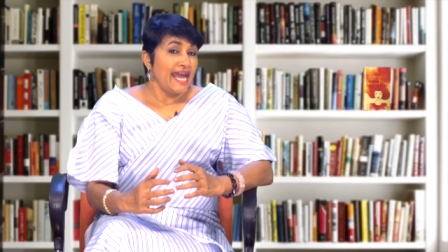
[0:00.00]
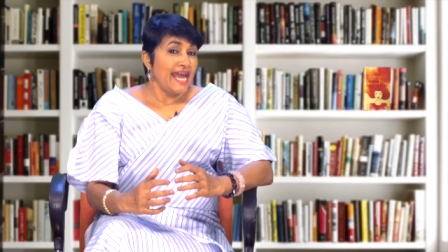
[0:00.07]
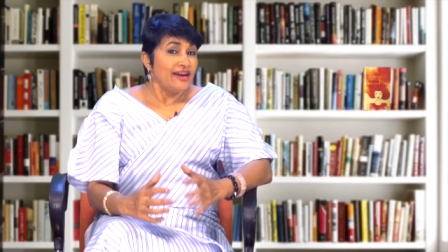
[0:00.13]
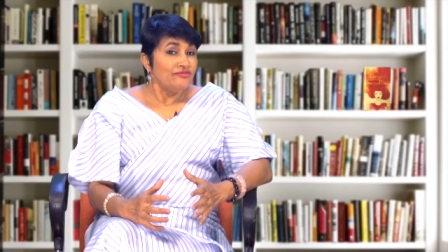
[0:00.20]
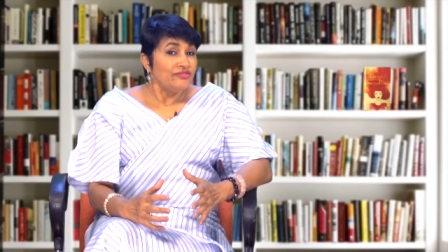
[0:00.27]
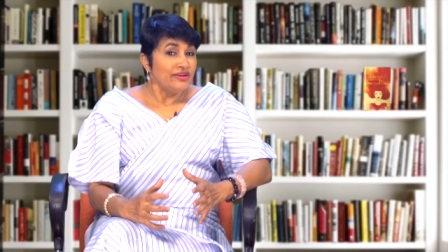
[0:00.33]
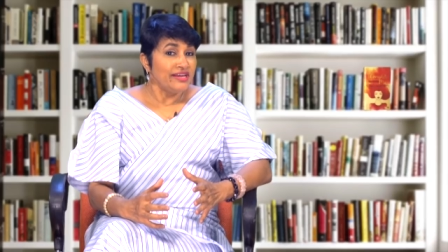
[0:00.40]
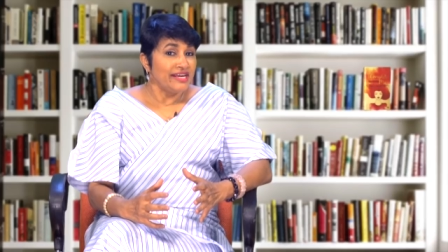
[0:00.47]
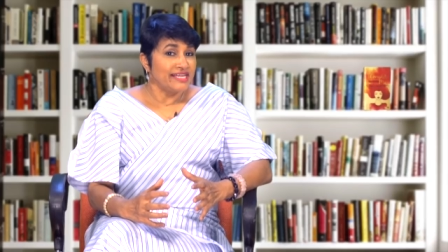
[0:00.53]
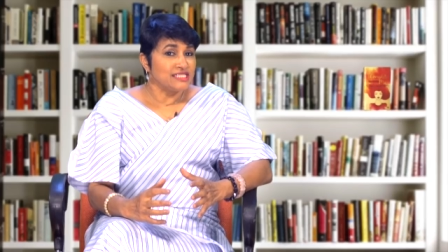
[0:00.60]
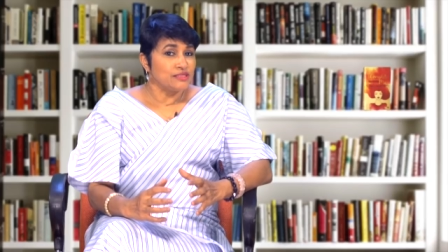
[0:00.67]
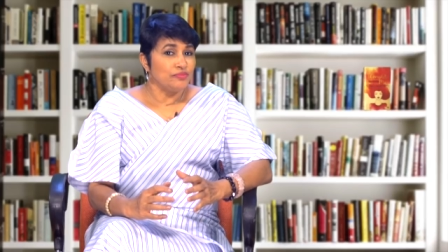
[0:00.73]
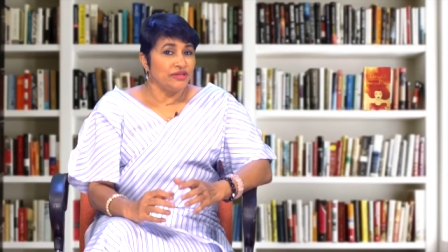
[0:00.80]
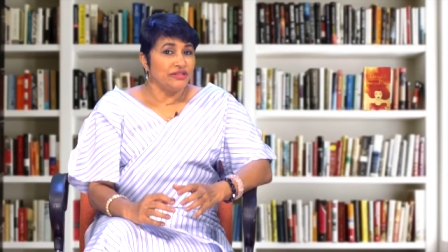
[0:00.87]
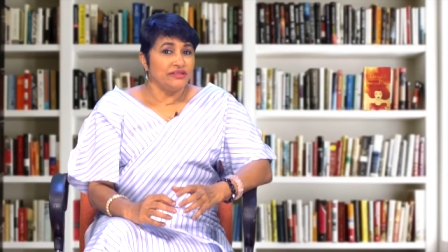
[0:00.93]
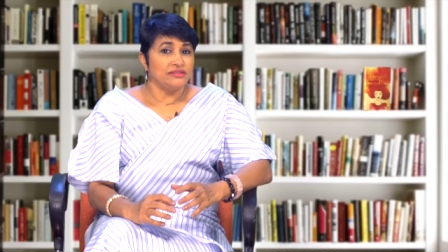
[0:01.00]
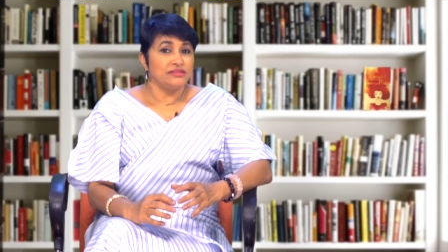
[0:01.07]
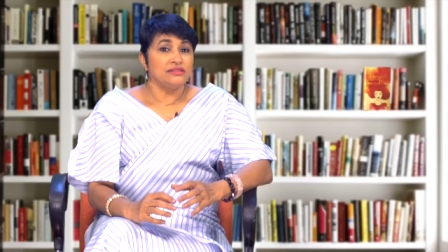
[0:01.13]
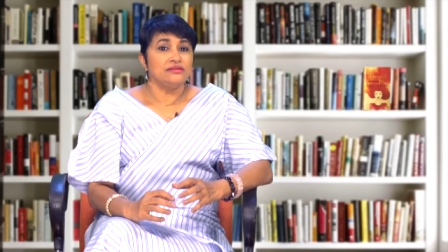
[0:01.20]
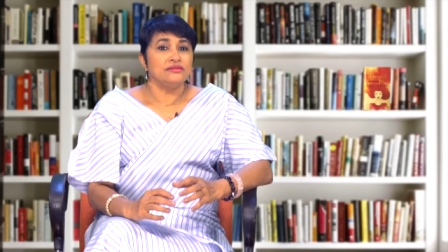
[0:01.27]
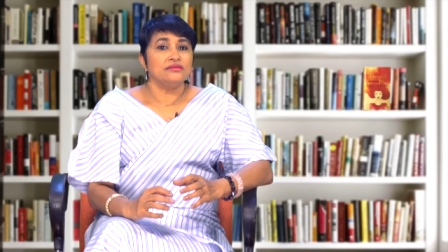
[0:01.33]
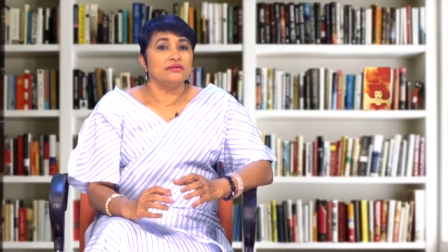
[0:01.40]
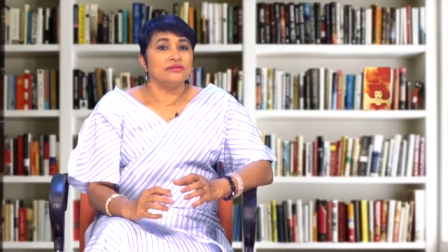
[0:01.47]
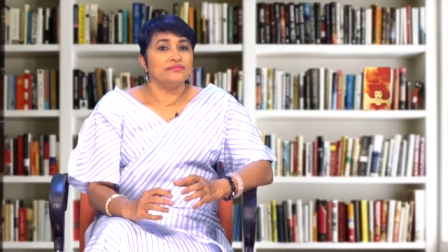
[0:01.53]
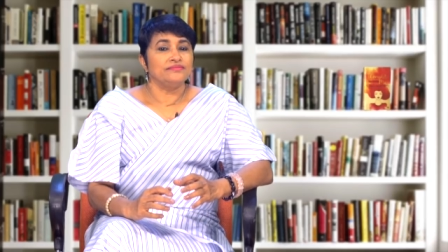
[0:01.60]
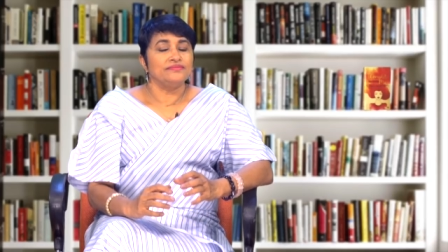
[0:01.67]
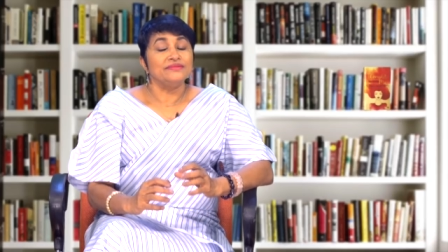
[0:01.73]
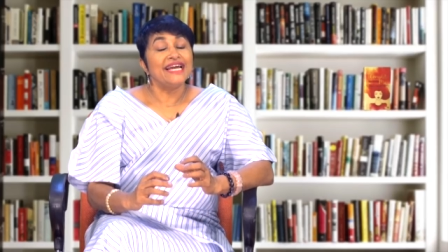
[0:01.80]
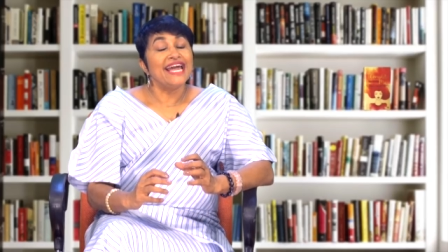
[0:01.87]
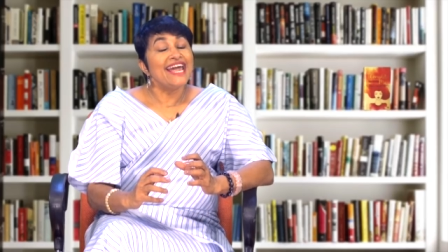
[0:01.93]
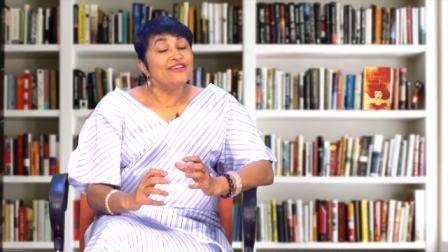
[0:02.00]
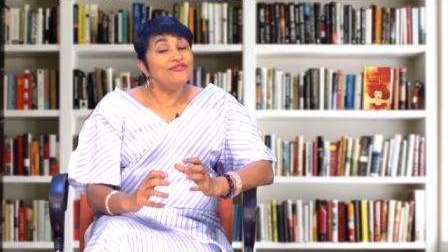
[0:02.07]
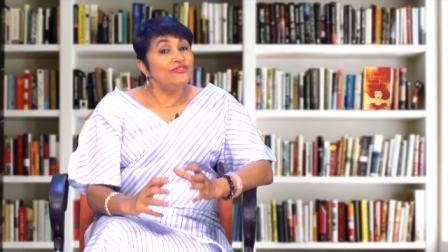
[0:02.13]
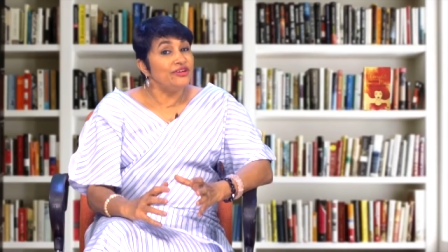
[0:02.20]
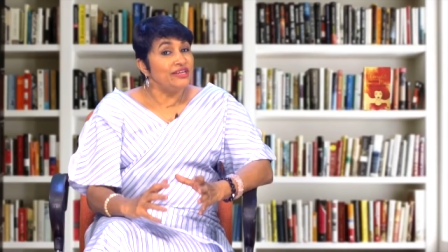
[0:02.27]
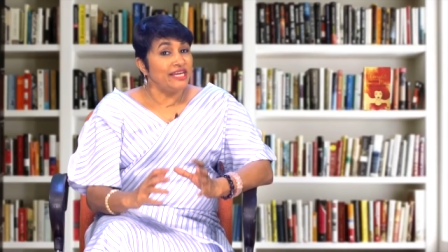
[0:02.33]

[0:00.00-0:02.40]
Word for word: Every experience, every